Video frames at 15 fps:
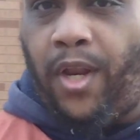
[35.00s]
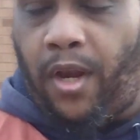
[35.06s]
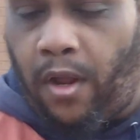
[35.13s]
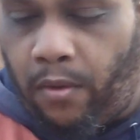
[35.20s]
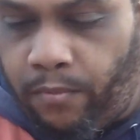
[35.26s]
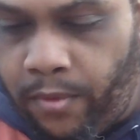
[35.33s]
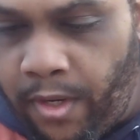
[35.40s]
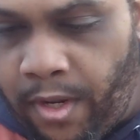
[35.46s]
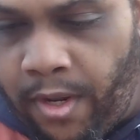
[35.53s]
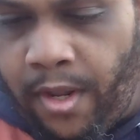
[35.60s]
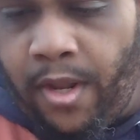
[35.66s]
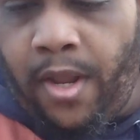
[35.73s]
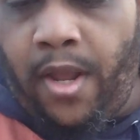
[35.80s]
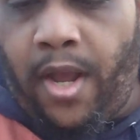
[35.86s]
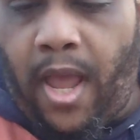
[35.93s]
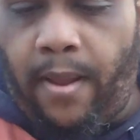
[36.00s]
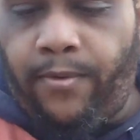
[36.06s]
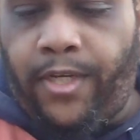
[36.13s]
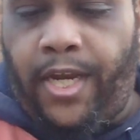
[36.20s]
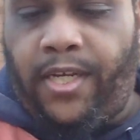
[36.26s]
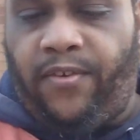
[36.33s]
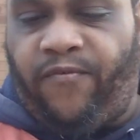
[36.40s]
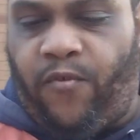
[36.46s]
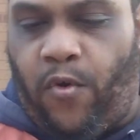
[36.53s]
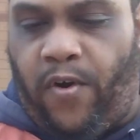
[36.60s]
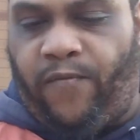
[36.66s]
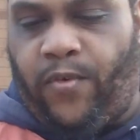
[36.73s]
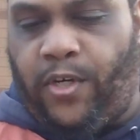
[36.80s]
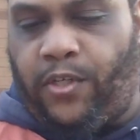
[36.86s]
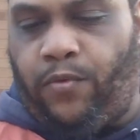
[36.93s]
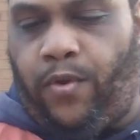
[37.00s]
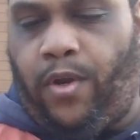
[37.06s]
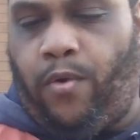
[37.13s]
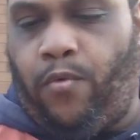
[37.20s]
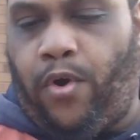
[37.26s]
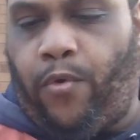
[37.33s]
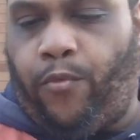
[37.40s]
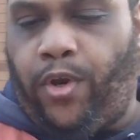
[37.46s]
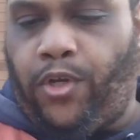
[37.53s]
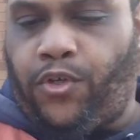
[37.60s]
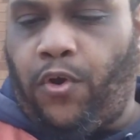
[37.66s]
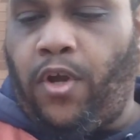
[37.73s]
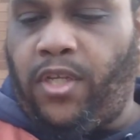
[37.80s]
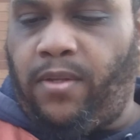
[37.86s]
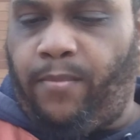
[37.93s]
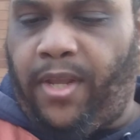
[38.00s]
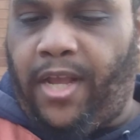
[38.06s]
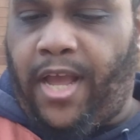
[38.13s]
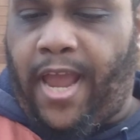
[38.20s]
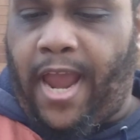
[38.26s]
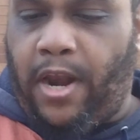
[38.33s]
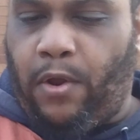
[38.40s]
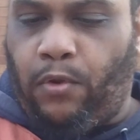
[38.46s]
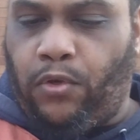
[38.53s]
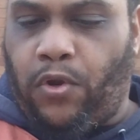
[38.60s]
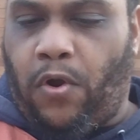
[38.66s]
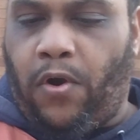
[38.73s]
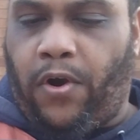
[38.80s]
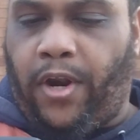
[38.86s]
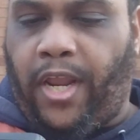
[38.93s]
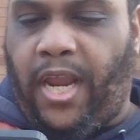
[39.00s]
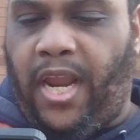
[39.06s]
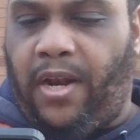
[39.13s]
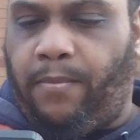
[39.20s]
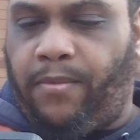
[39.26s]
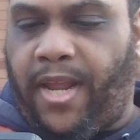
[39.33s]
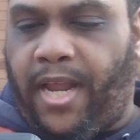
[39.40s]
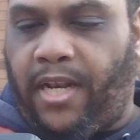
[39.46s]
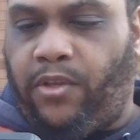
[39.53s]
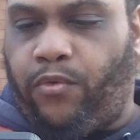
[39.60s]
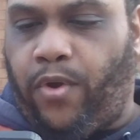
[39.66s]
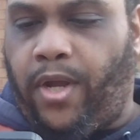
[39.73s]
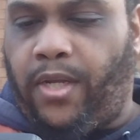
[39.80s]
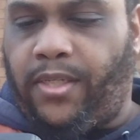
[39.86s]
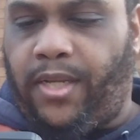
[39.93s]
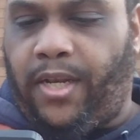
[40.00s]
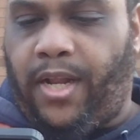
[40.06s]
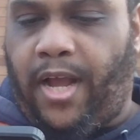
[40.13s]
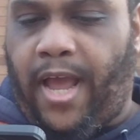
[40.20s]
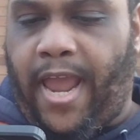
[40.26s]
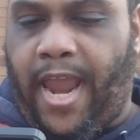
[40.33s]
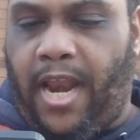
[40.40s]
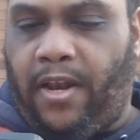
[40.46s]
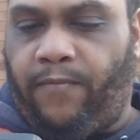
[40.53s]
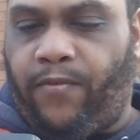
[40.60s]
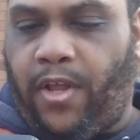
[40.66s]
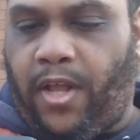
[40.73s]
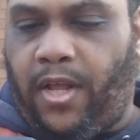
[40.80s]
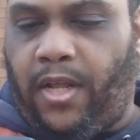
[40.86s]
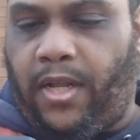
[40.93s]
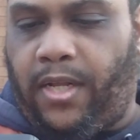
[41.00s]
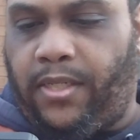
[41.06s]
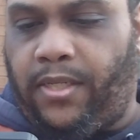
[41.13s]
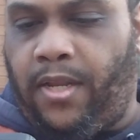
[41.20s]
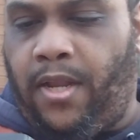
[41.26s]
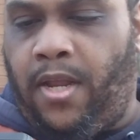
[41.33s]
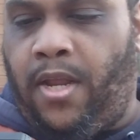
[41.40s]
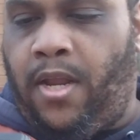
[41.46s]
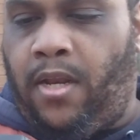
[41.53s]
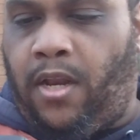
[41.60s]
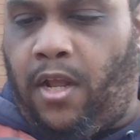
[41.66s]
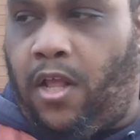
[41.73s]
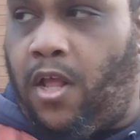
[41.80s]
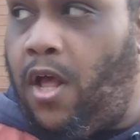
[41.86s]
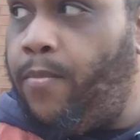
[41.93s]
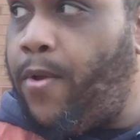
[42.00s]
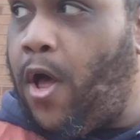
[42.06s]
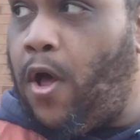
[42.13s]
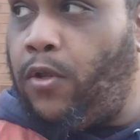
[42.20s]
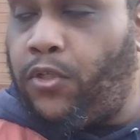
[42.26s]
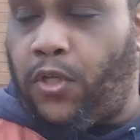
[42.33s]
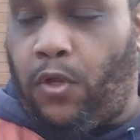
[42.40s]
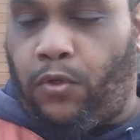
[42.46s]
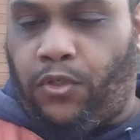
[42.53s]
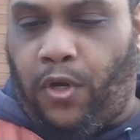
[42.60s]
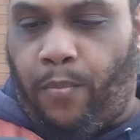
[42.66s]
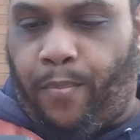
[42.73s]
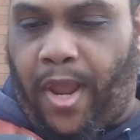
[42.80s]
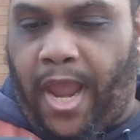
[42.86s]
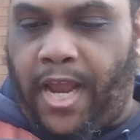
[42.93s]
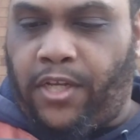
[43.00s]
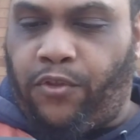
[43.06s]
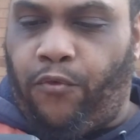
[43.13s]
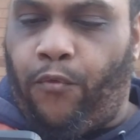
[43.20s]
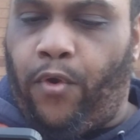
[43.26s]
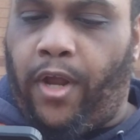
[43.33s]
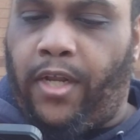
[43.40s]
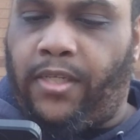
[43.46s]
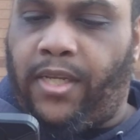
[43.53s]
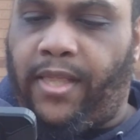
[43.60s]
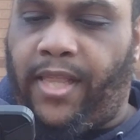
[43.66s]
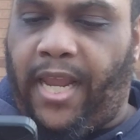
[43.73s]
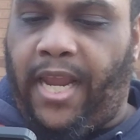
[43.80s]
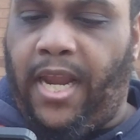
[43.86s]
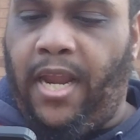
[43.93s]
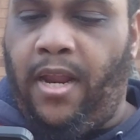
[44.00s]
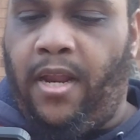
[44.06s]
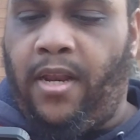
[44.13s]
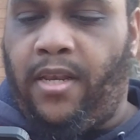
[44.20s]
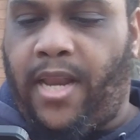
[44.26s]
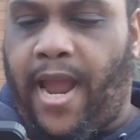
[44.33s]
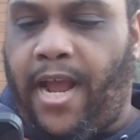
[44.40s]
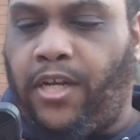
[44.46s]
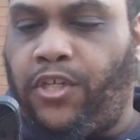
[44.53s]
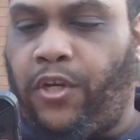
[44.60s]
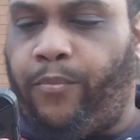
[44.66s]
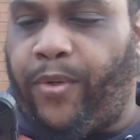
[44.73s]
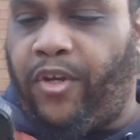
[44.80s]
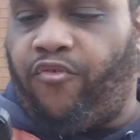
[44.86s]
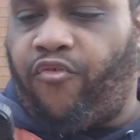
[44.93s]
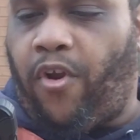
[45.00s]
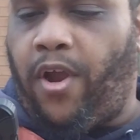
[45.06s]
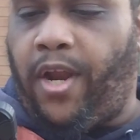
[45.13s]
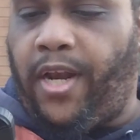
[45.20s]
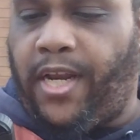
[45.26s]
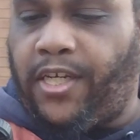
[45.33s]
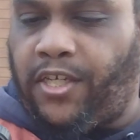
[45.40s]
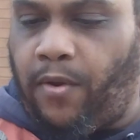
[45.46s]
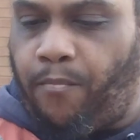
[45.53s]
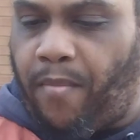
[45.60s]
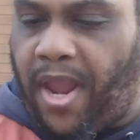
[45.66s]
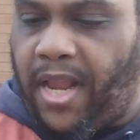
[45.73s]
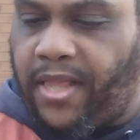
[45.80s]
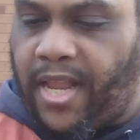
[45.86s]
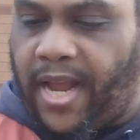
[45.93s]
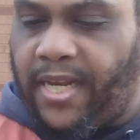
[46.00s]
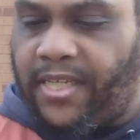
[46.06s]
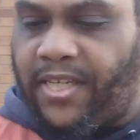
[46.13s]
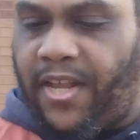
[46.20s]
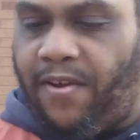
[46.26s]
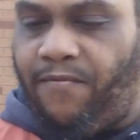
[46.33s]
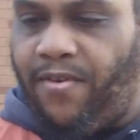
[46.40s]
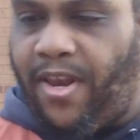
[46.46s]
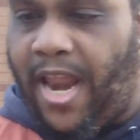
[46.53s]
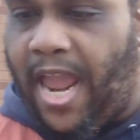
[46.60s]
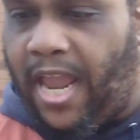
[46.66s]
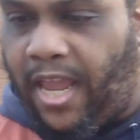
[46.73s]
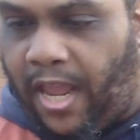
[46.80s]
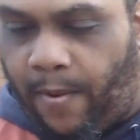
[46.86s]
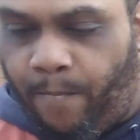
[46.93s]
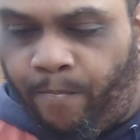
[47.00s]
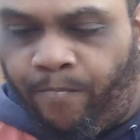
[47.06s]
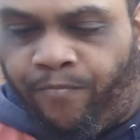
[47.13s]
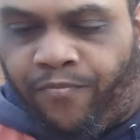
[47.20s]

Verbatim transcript: you know? Lamentations 4, verse 21. Rejoice and be glad, O daughter of Edom, that dwells in the land of Uz. The cup also shall pass through unto thee. Thou shalt be drunken and shall make thyself naked.